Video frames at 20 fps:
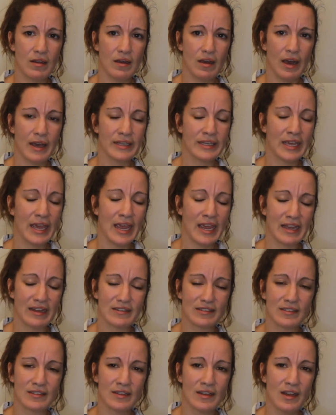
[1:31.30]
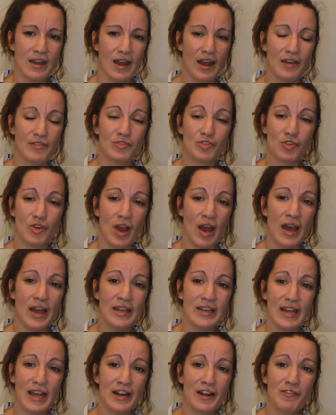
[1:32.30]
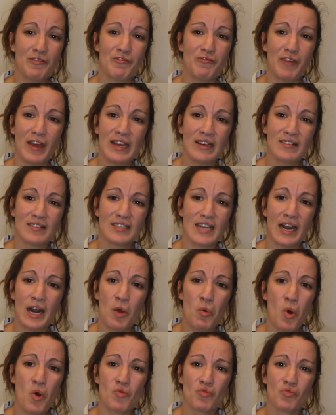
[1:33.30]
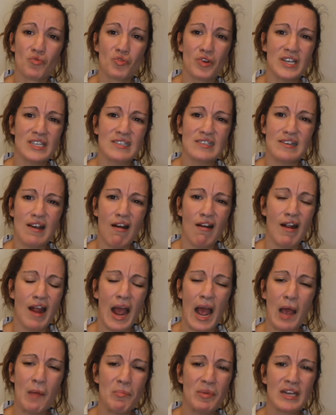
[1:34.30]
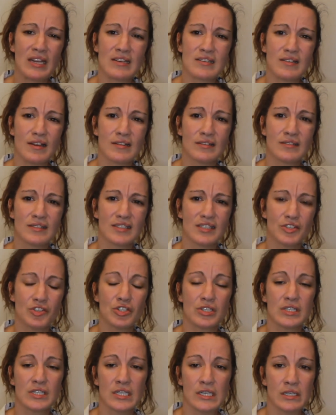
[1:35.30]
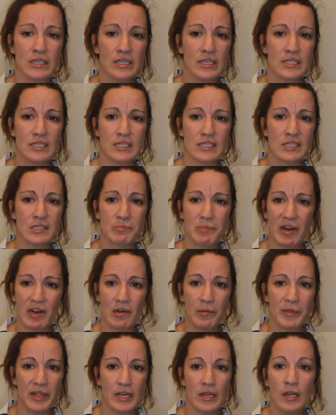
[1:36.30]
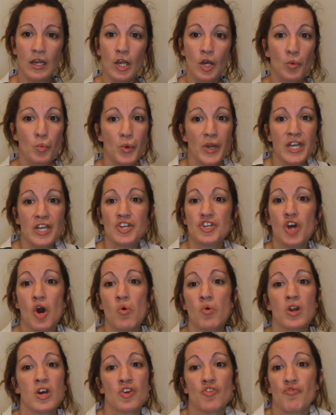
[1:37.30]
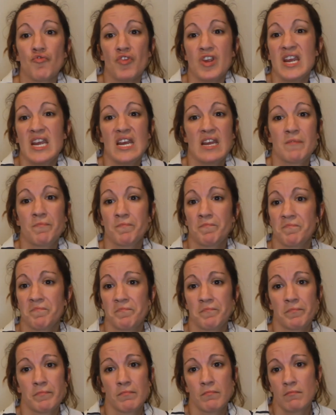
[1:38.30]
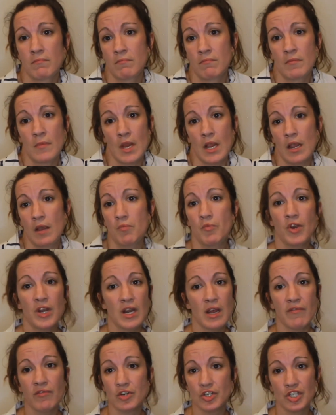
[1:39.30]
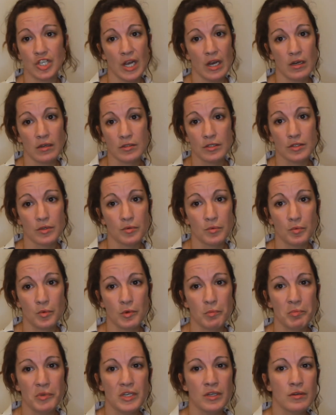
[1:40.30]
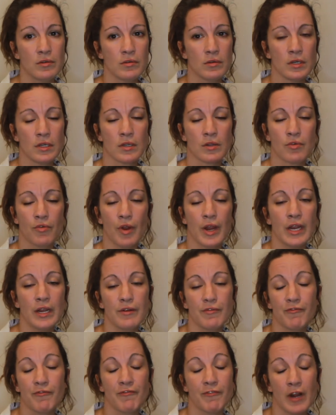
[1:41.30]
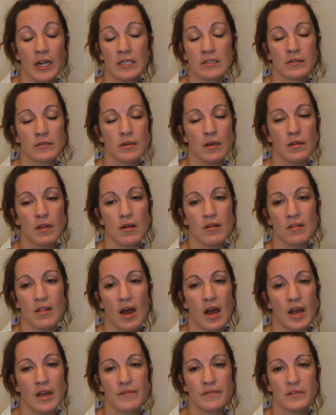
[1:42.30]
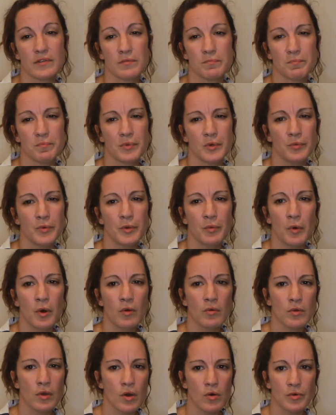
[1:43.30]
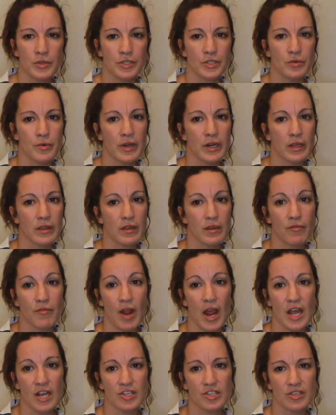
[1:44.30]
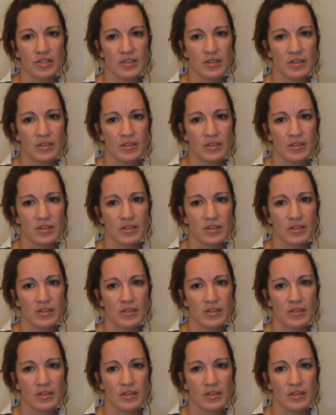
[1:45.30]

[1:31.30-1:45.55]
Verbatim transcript: I can't. I've tried and I've failed and I won't risk our happiness on such a serious experiment. We don't agree and we never shall, so we'll be great friends all our lives, but we won't go and do anything rash.